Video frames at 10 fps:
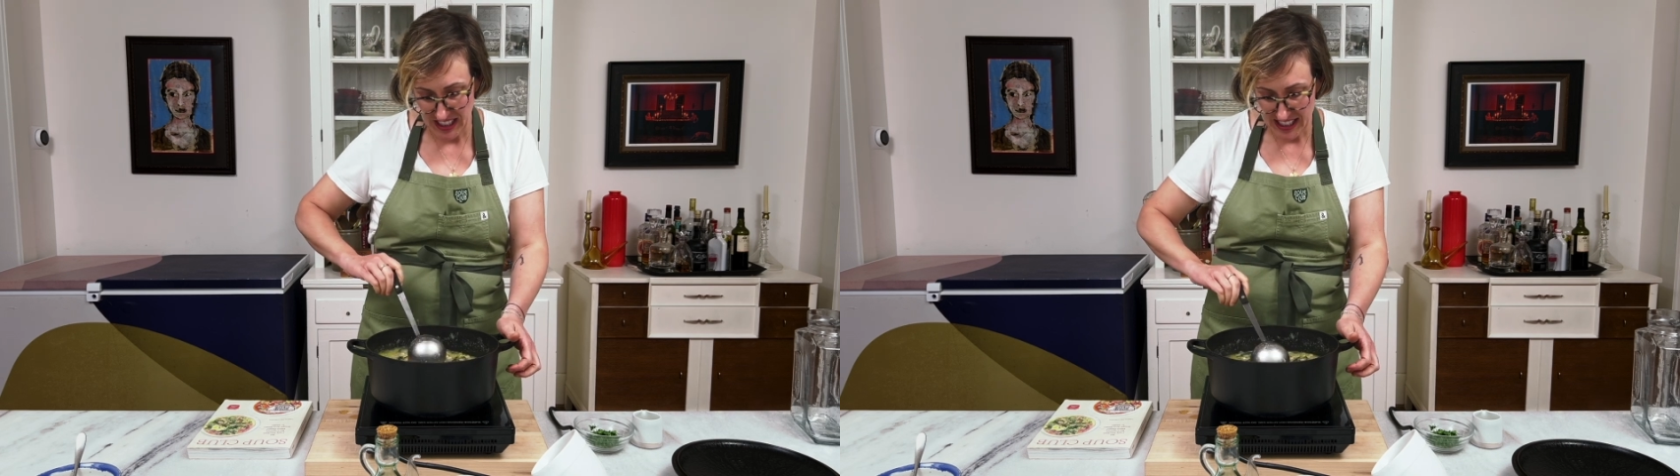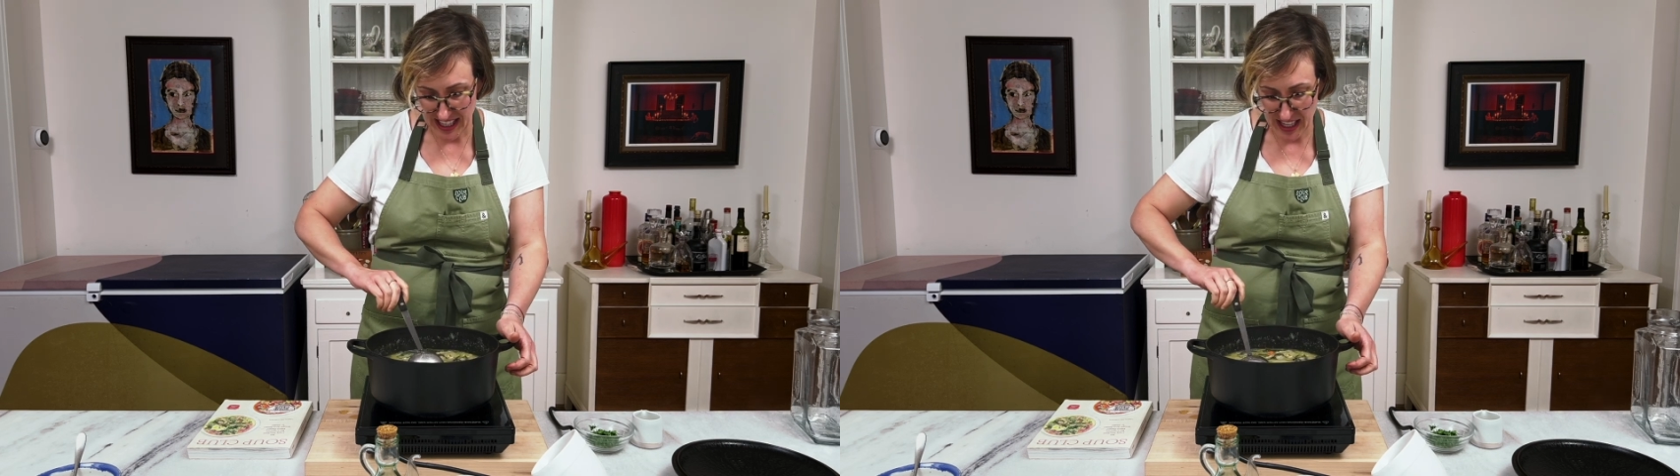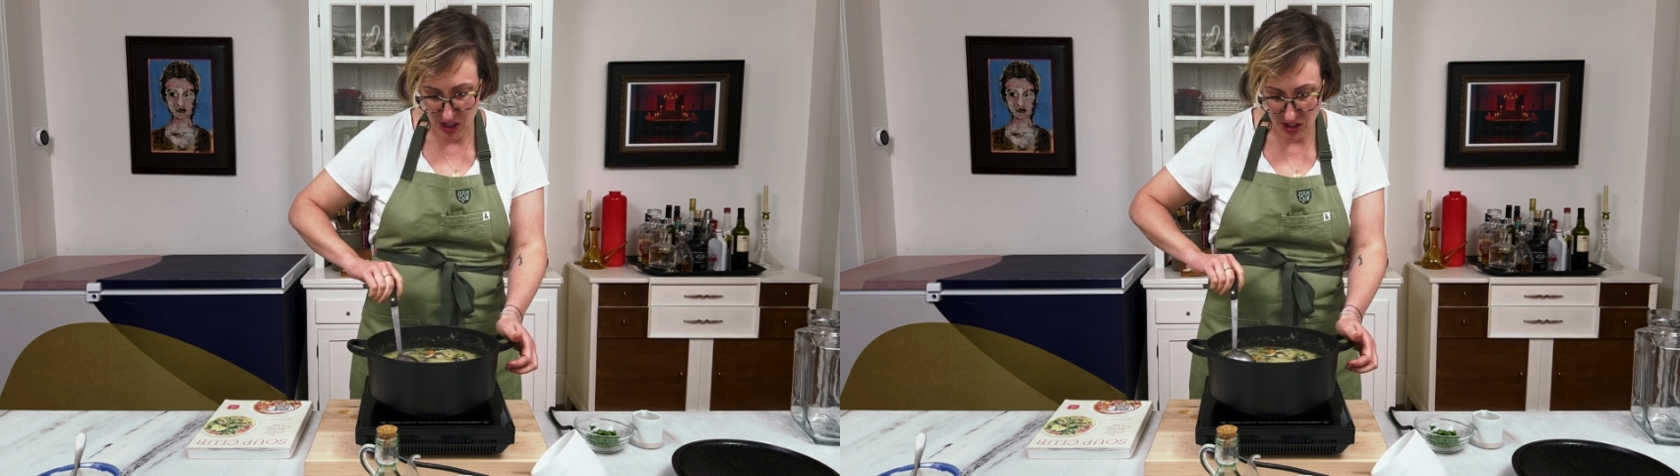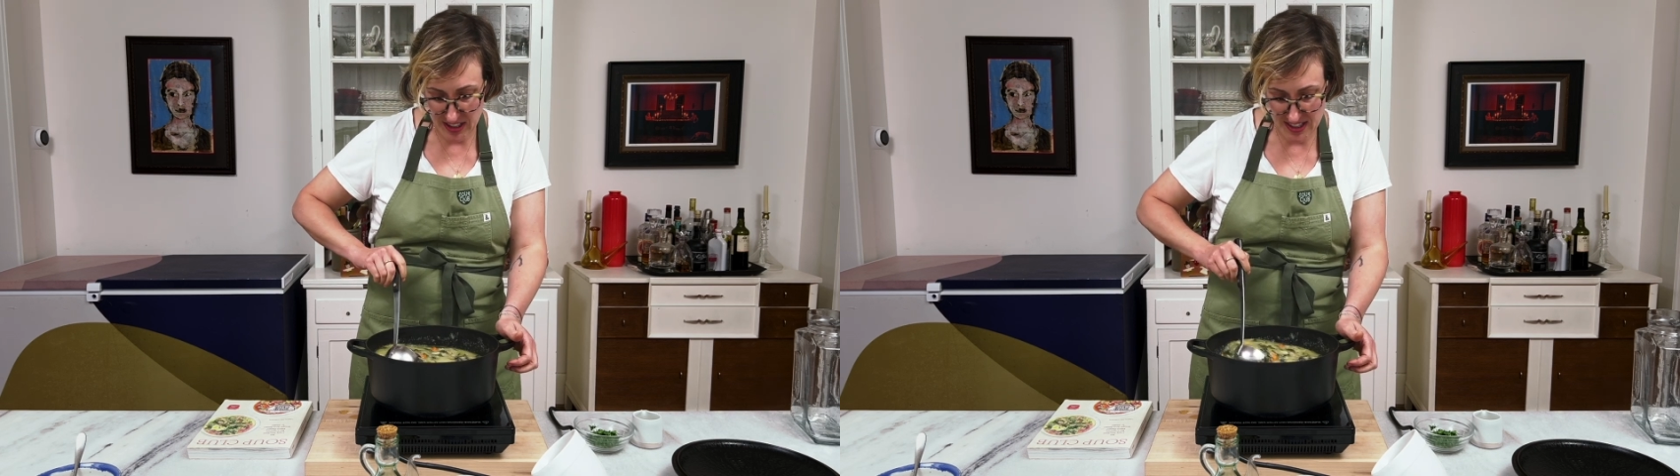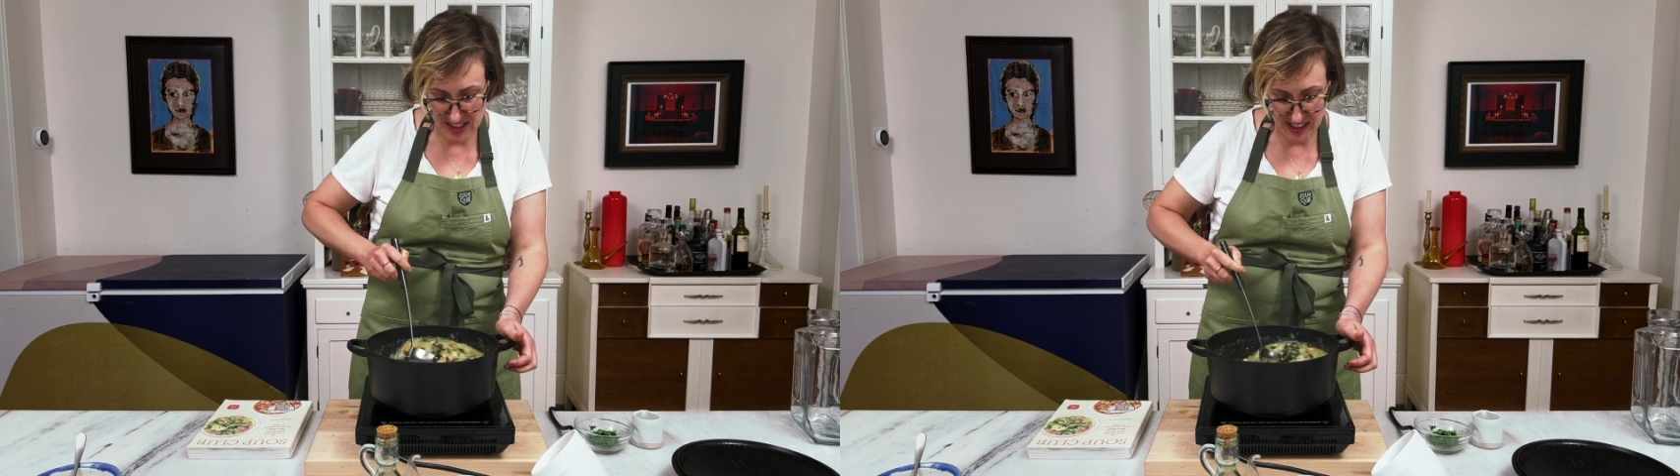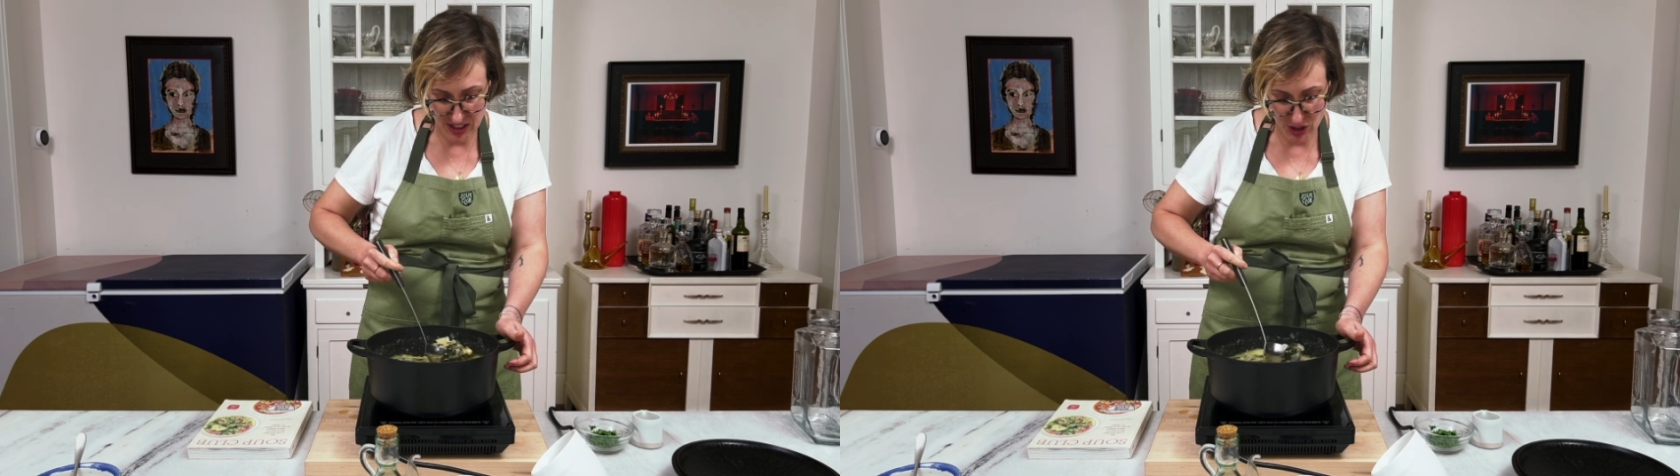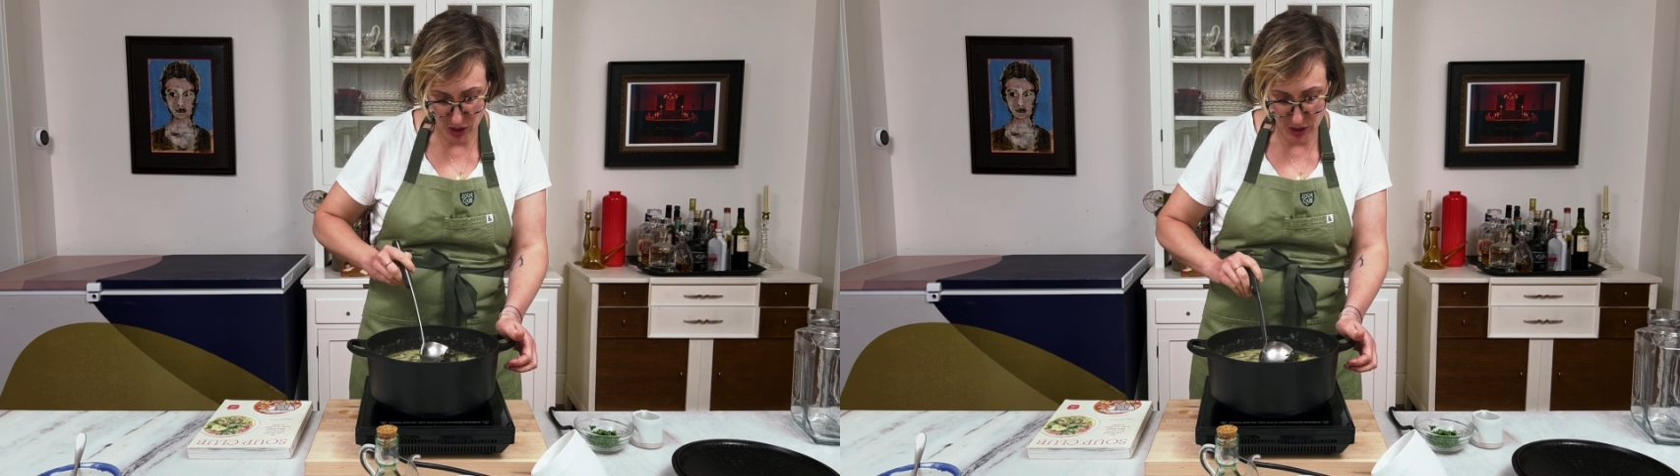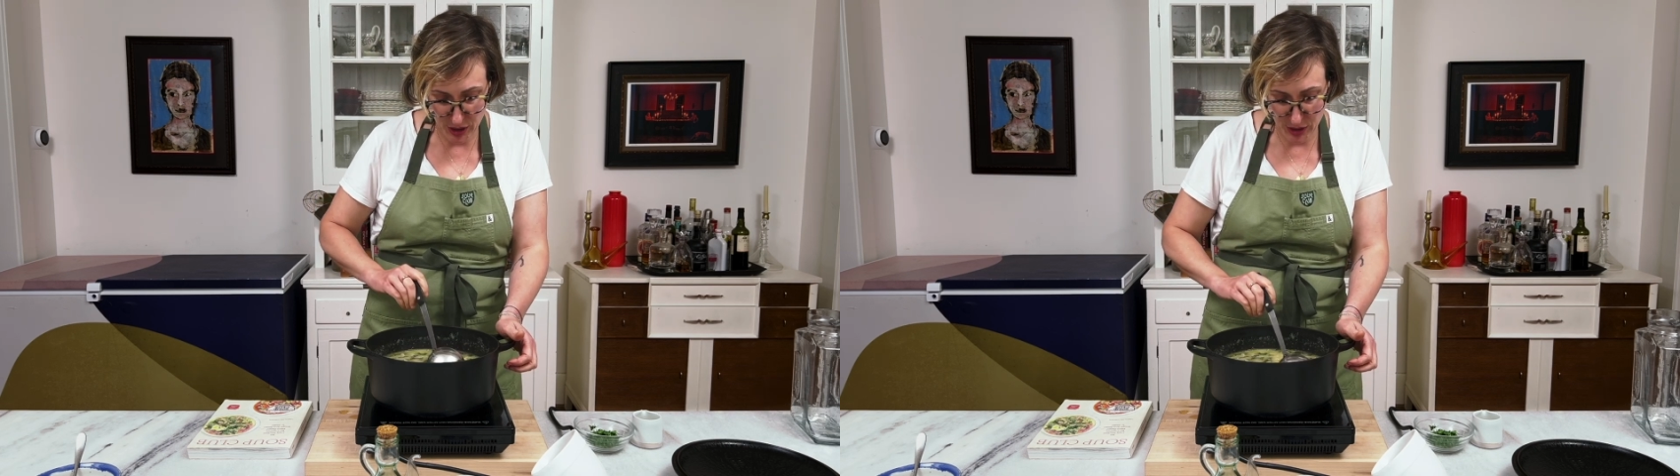kale is like a dark